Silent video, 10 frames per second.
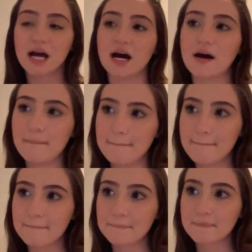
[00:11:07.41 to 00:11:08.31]

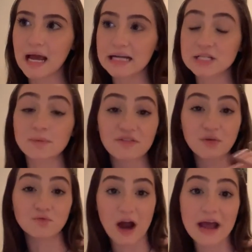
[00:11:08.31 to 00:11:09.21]
I took my
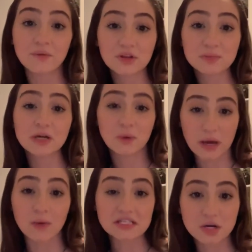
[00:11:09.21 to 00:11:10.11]
friend Brian with me when
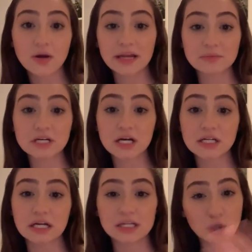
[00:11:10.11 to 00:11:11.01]
I went to go get them done.
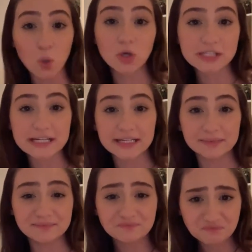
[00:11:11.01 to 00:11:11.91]
And I told
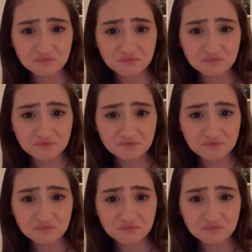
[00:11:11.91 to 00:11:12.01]
him,